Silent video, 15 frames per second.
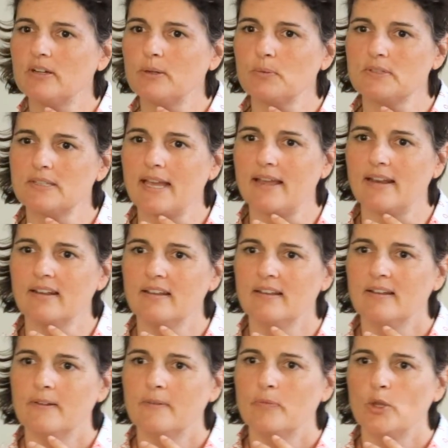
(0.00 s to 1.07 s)
ring was that?
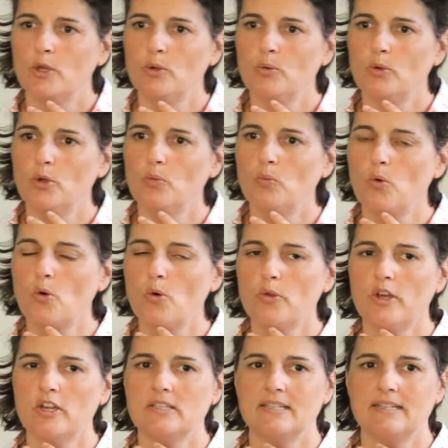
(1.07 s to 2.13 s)
Who wore
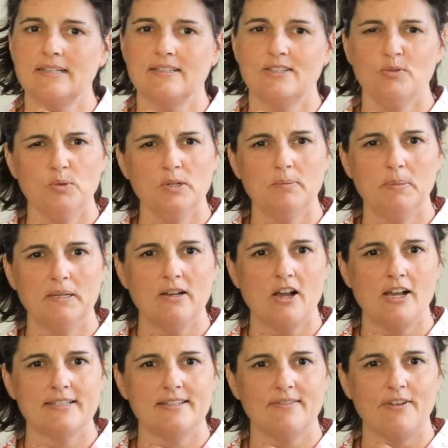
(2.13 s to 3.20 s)
those things? Wouldn't it be
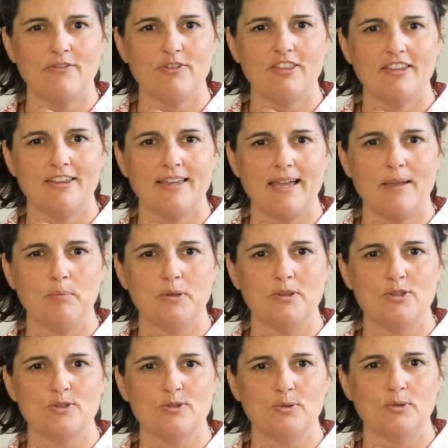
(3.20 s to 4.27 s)
nice if everything came with
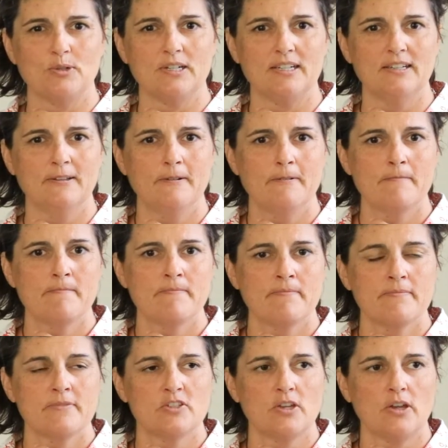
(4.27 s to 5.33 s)
a story?
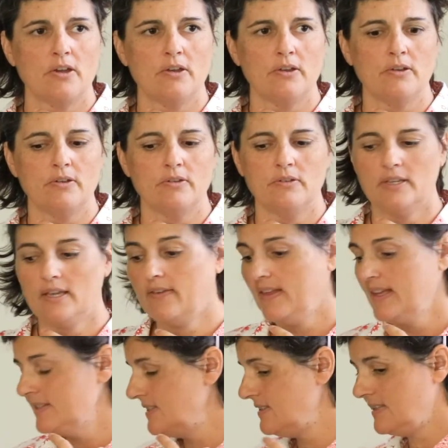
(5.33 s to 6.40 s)
So yeah,
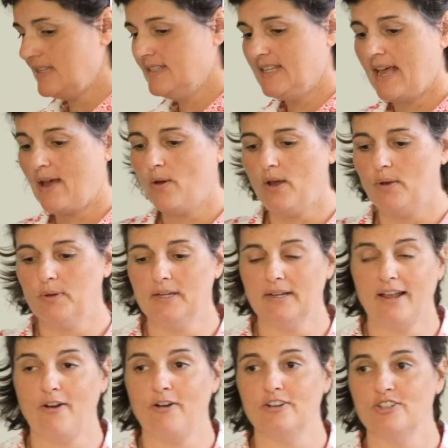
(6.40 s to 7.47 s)
that's how I would
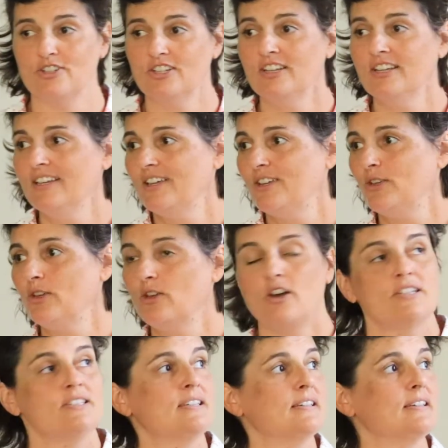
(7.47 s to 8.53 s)
encourage you
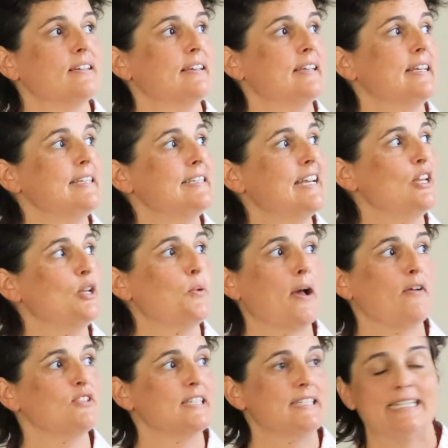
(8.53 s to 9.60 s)
guys to continue
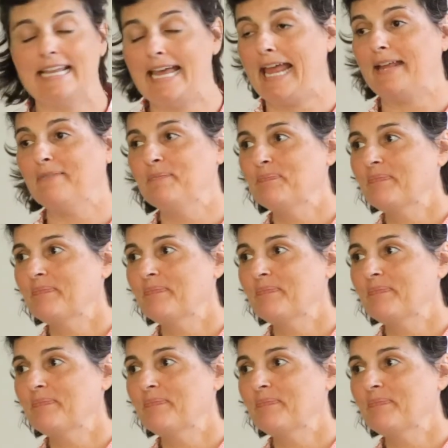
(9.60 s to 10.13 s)
after today.